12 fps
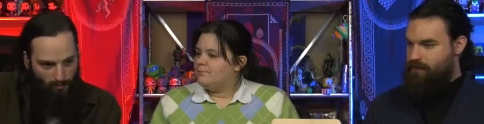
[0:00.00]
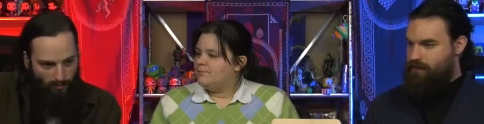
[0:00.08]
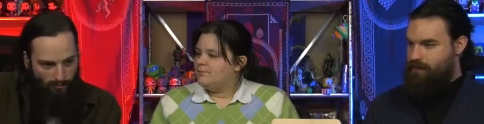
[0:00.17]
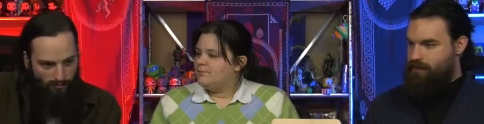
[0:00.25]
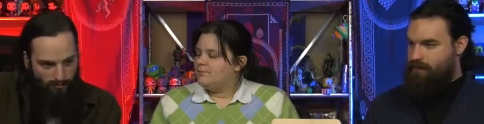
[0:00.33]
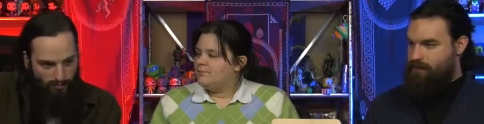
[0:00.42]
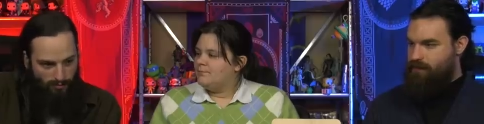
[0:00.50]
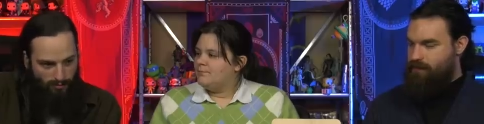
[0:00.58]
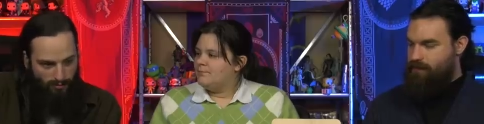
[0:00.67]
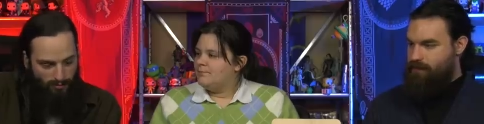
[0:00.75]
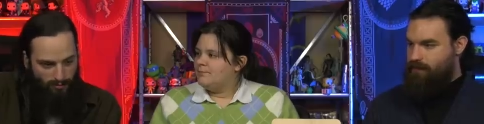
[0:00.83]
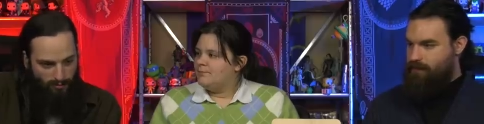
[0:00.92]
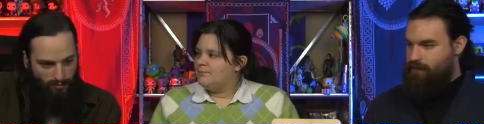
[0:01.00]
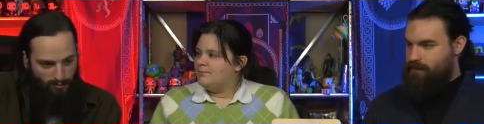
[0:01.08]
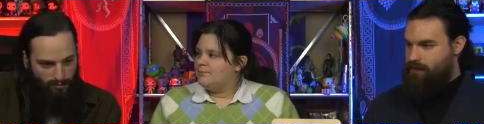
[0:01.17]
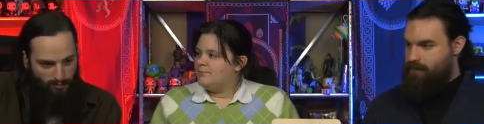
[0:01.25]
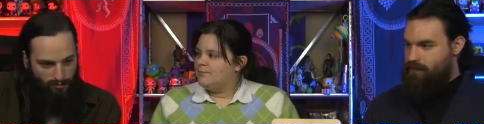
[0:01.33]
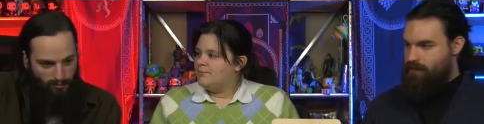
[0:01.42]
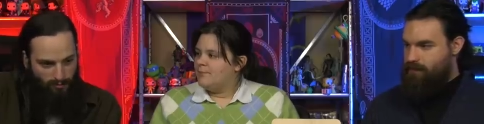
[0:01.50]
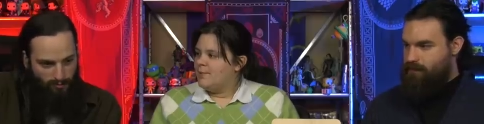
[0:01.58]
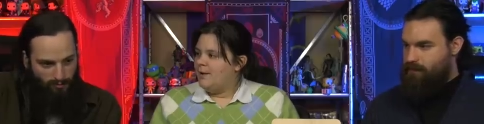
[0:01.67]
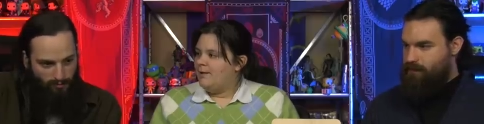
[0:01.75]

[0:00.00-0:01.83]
[no speech]